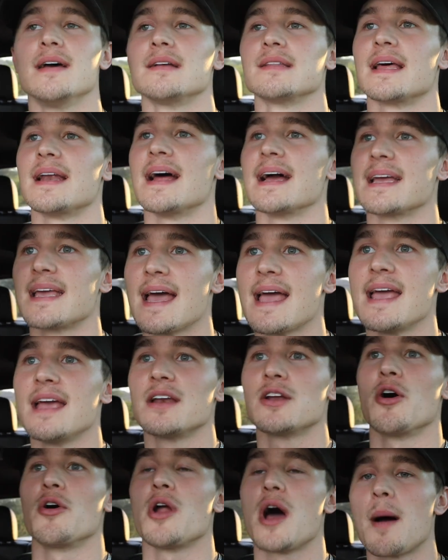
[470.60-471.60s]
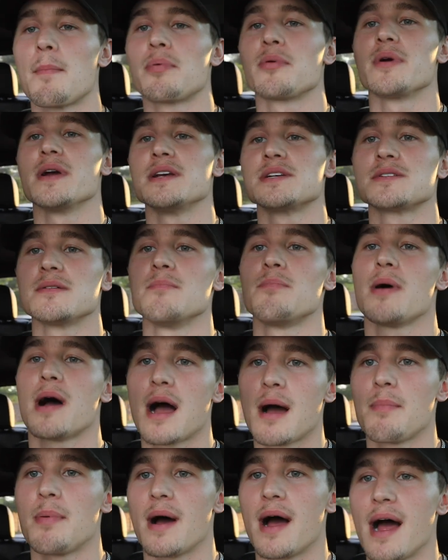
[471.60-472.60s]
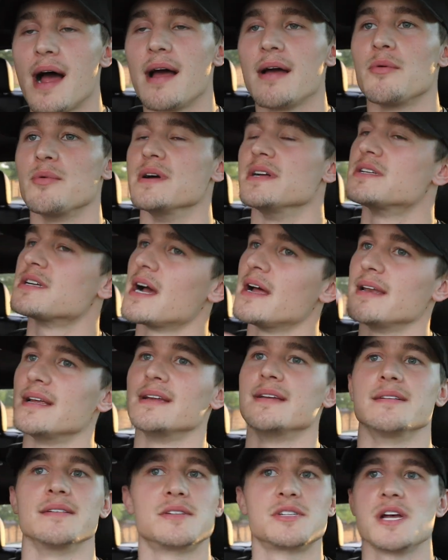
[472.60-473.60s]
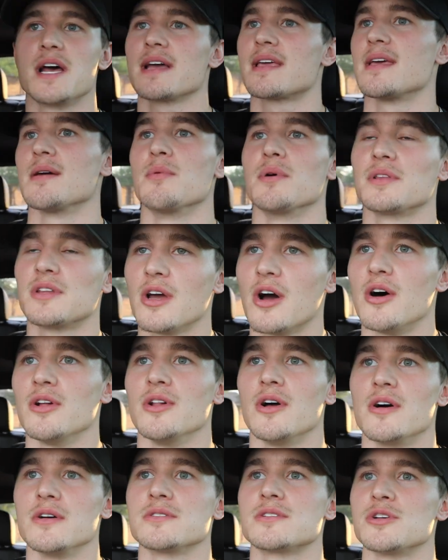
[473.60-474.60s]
that I gained on Operation Popeye, which I need to check in with y'all on